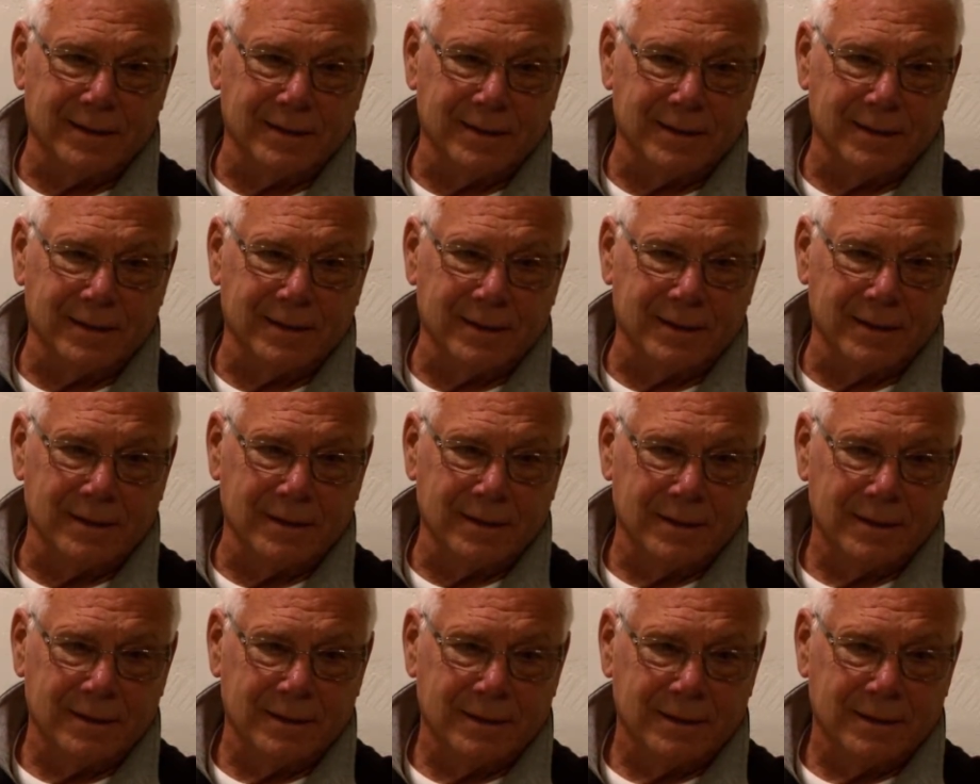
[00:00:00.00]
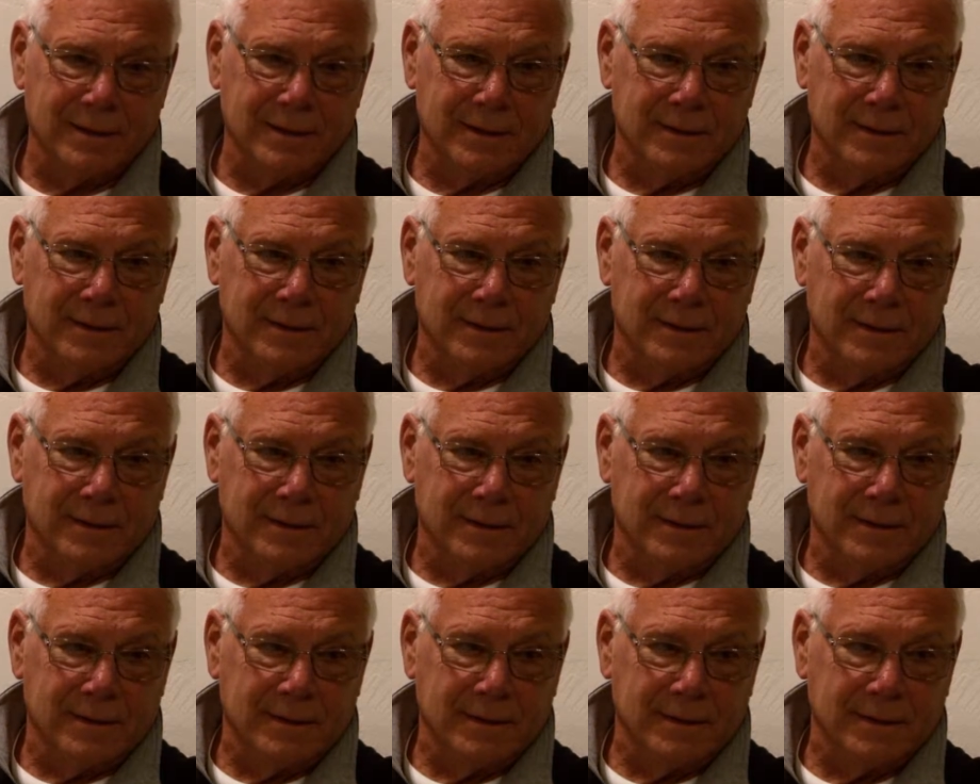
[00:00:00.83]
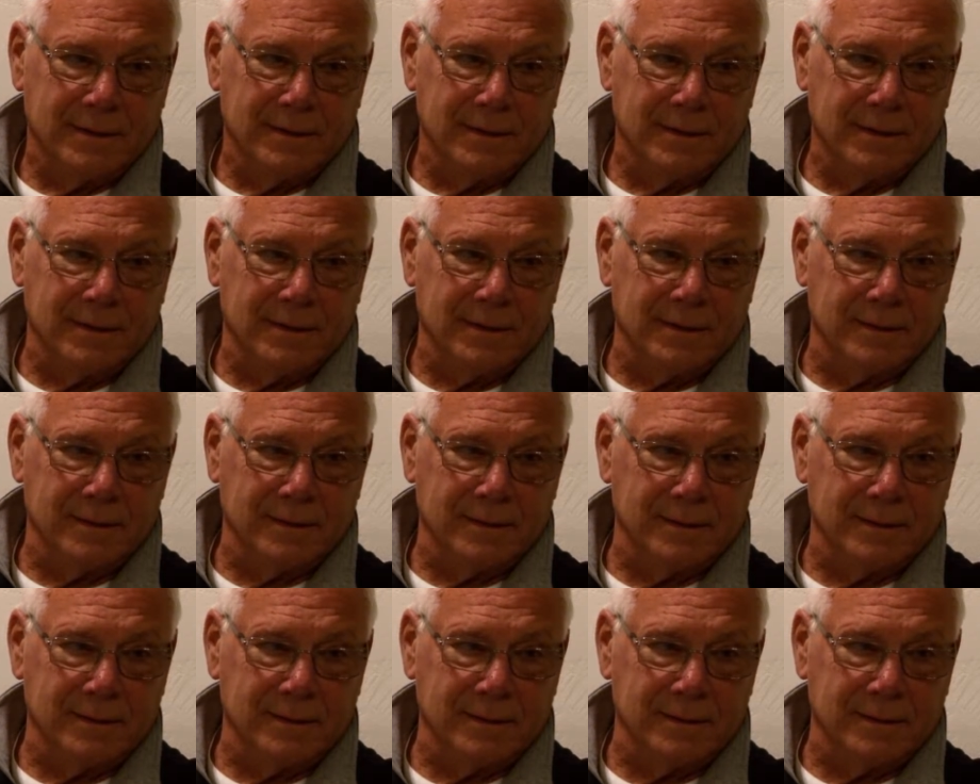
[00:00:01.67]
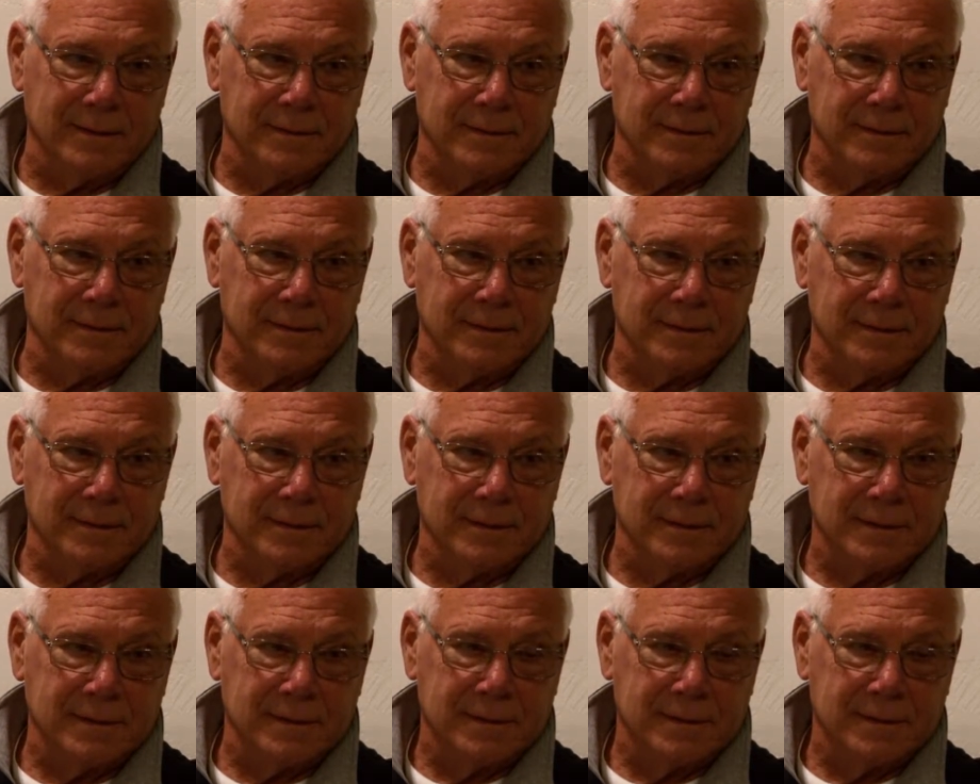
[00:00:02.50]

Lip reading: [no speech]